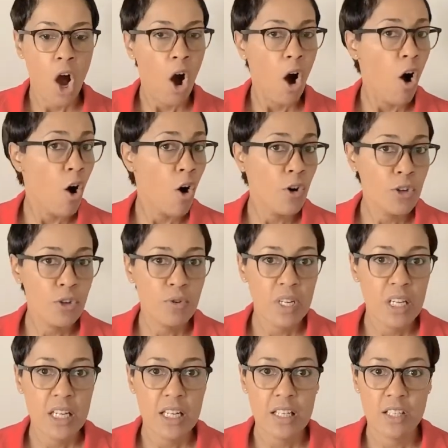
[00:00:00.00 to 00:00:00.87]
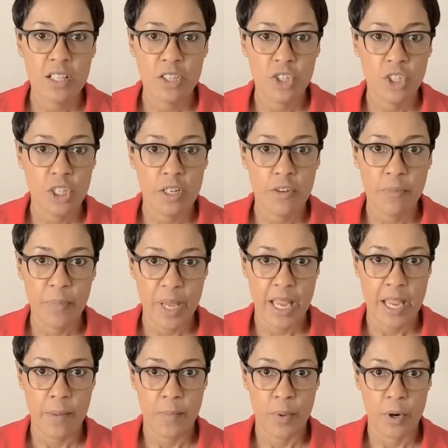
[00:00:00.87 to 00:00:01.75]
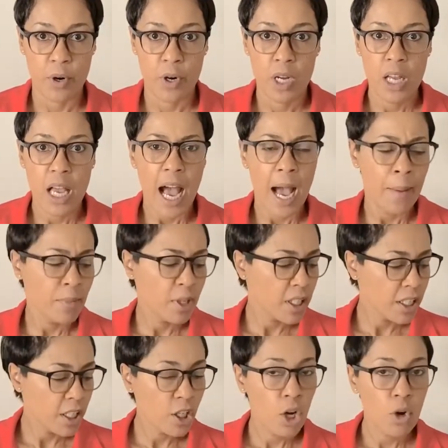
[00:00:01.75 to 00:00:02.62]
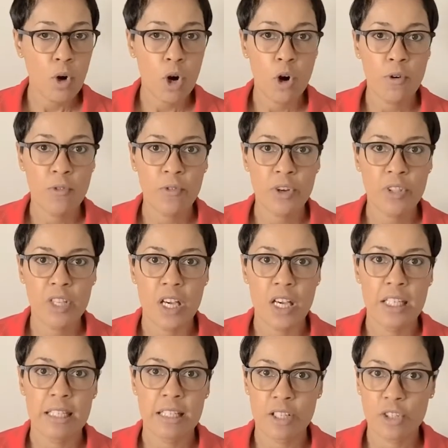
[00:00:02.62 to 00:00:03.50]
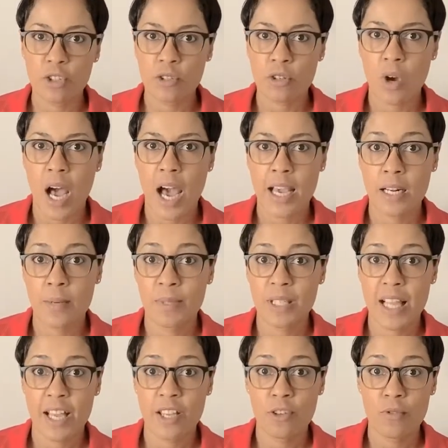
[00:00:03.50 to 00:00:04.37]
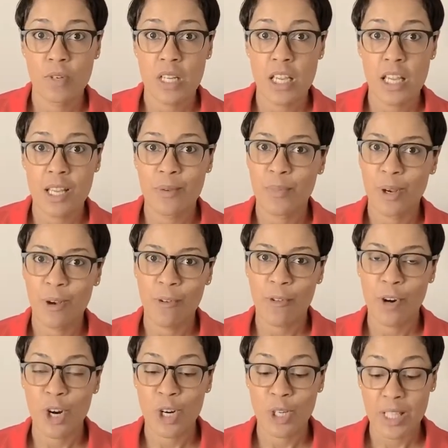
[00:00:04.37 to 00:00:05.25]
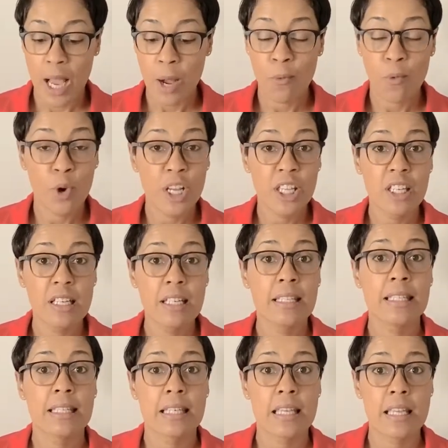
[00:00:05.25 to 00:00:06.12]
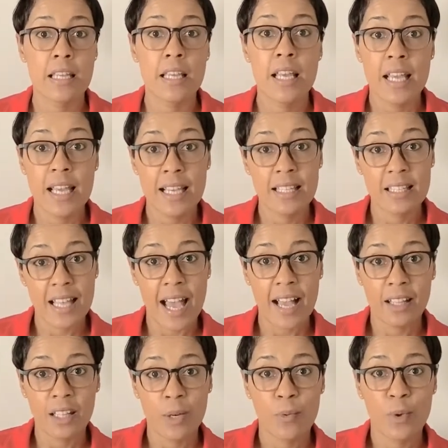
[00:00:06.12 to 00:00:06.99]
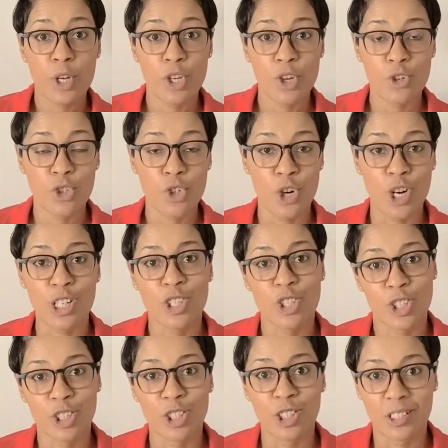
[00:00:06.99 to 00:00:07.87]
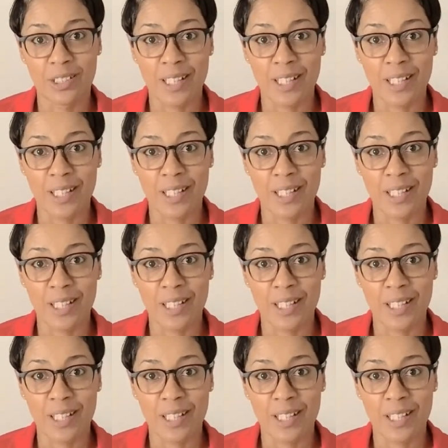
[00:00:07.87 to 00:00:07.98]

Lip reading: All you need is a sheet of paper. I'm gonna go over the additional items that you need, but first I want you to see exactly what your chart should look